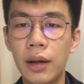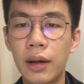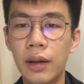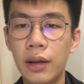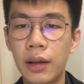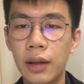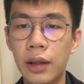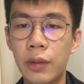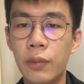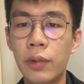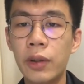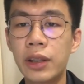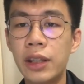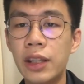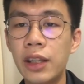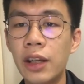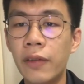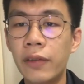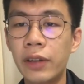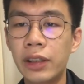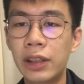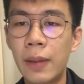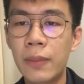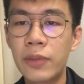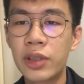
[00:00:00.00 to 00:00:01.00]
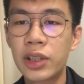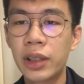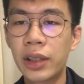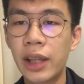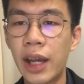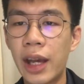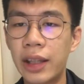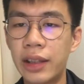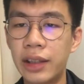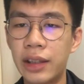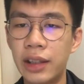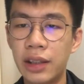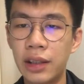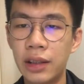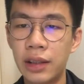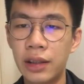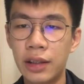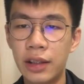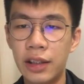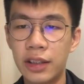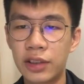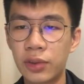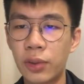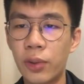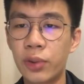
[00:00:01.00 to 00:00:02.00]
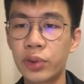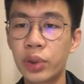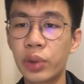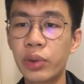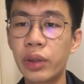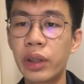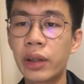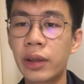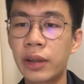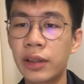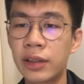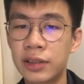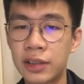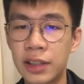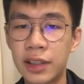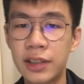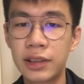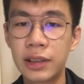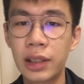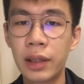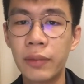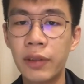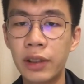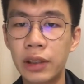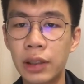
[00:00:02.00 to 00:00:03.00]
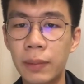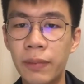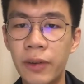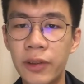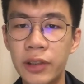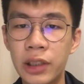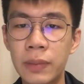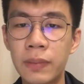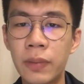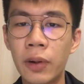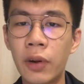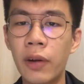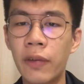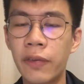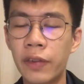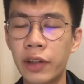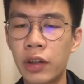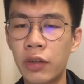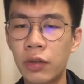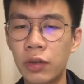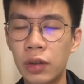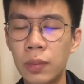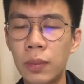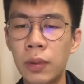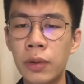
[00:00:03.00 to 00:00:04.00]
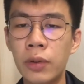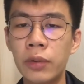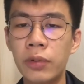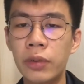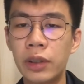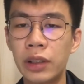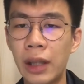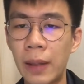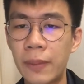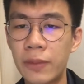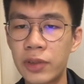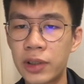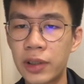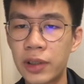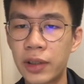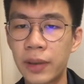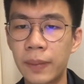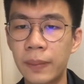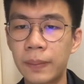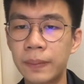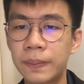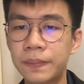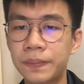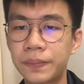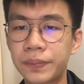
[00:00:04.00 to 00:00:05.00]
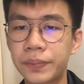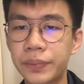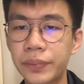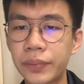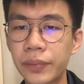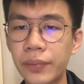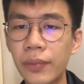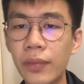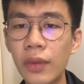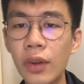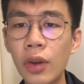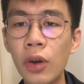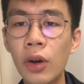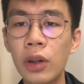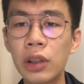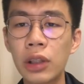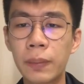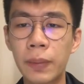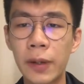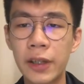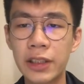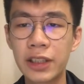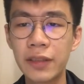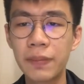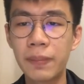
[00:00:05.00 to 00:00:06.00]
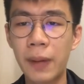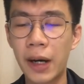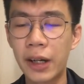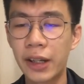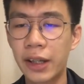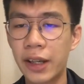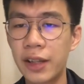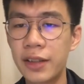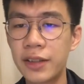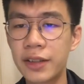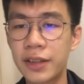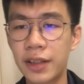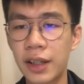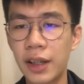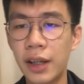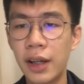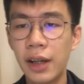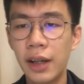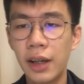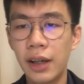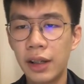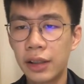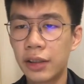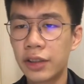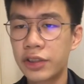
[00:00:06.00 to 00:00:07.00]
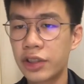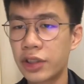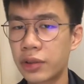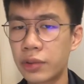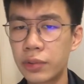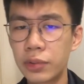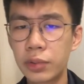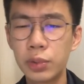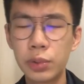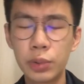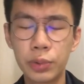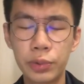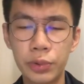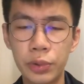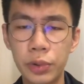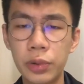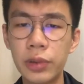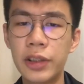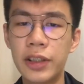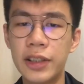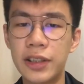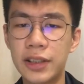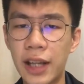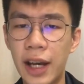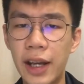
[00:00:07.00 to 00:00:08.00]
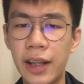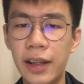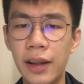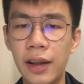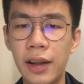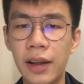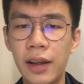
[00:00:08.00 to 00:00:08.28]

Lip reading: equity of redemption and is also inconsistent with the principle of equitable redemption. On oppressive bargains, the general rule is that